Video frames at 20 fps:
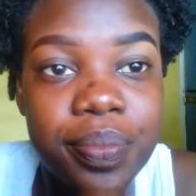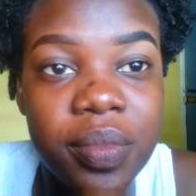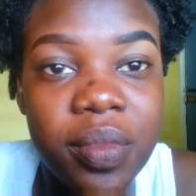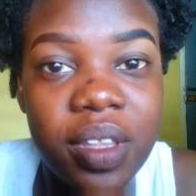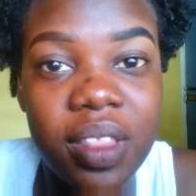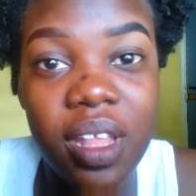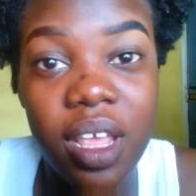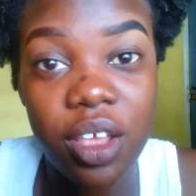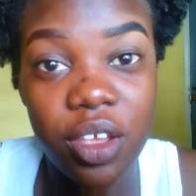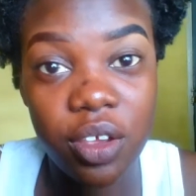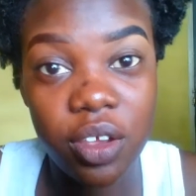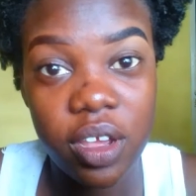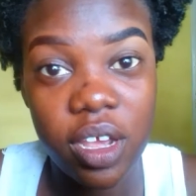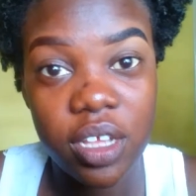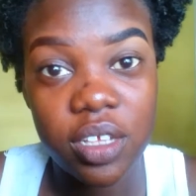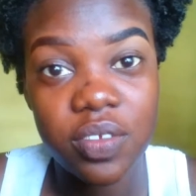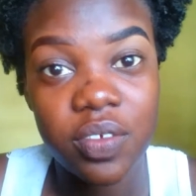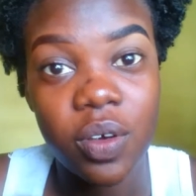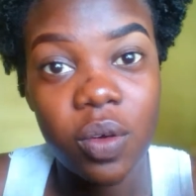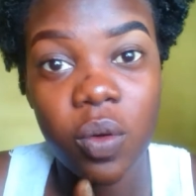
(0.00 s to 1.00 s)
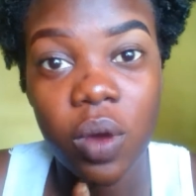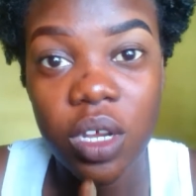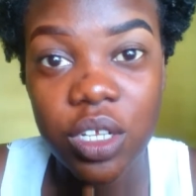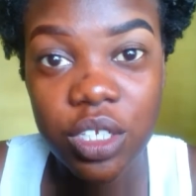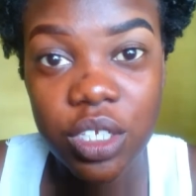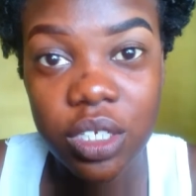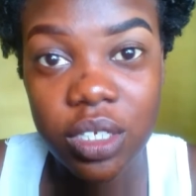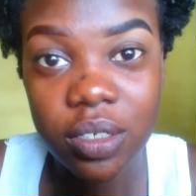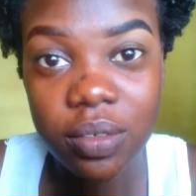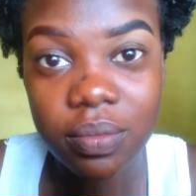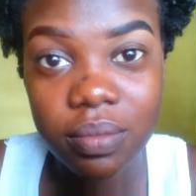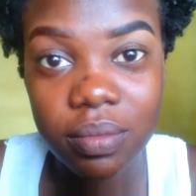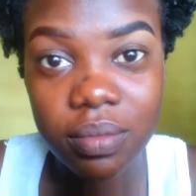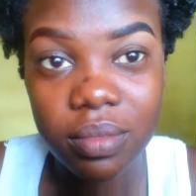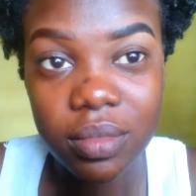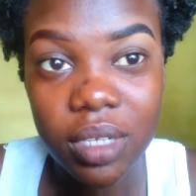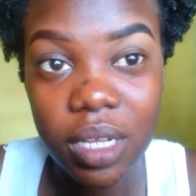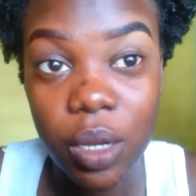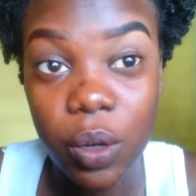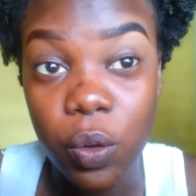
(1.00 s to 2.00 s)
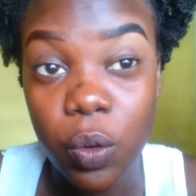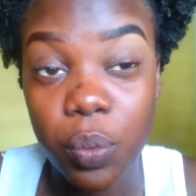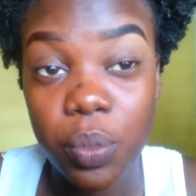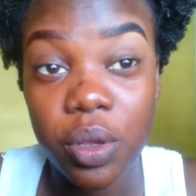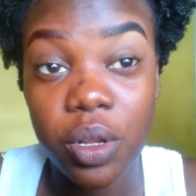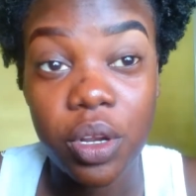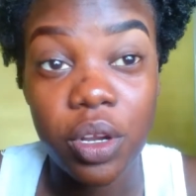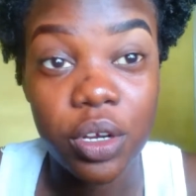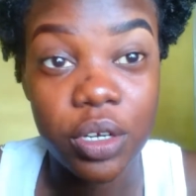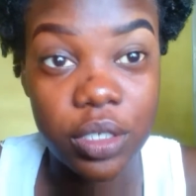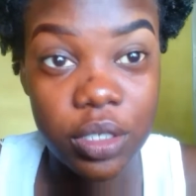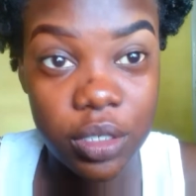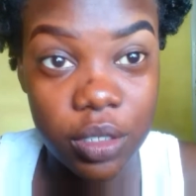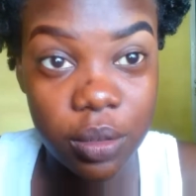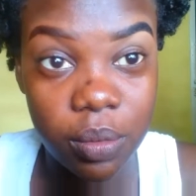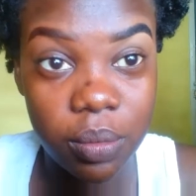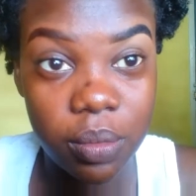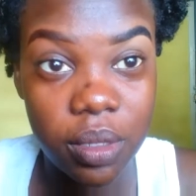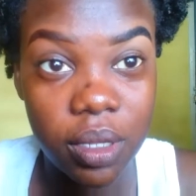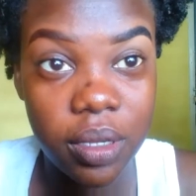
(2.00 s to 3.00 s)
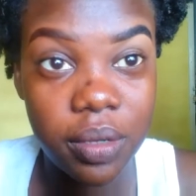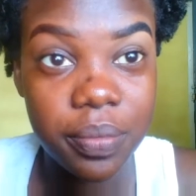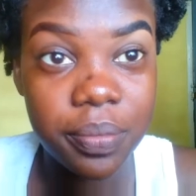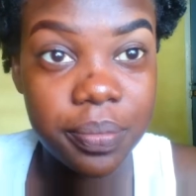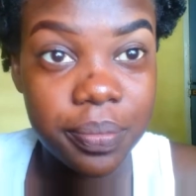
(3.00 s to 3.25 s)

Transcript: thank you guys for watching I hope you learned something